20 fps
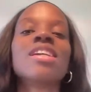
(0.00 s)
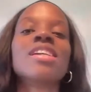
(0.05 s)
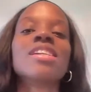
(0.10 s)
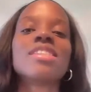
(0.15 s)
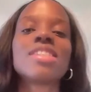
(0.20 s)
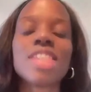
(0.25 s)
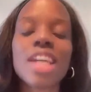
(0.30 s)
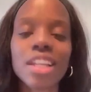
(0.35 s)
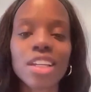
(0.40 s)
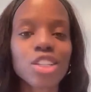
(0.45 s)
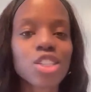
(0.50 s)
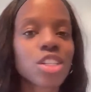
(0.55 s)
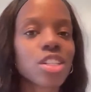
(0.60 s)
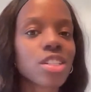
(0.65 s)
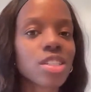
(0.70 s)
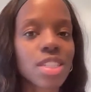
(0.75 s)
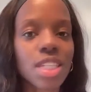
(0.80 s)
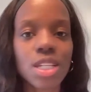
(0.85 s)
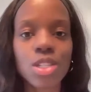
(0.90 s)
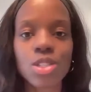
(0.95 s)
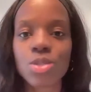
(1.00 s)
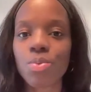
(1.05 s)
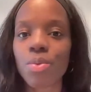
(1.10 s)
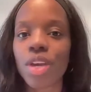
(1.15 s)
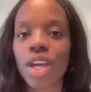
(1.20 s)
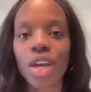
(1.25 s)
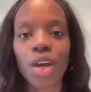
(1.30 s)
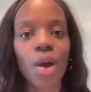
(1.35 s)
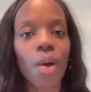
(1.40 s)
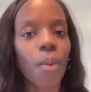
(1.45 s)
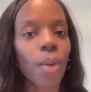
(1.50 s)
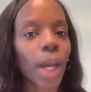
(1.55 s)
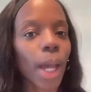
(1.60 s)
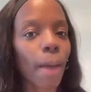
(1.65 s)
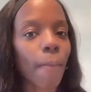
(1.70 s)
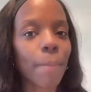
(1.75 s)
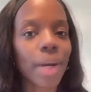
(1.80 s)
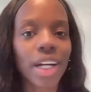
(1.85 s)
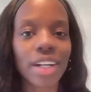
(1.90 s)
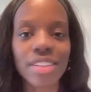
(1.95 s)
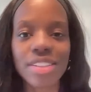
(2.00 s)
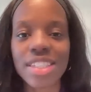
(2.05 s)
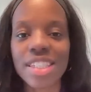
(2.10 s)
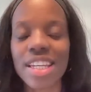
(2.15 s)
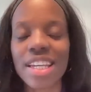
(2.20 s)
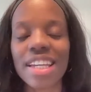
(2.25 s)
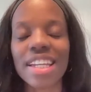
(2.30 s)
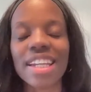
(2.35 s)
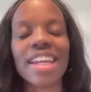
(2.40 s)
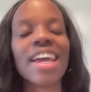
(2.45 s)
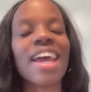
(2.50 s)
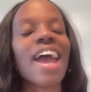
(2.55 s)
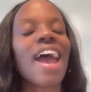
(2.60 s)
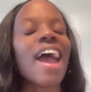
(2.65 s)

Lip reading: selling to the C-suite, going in person,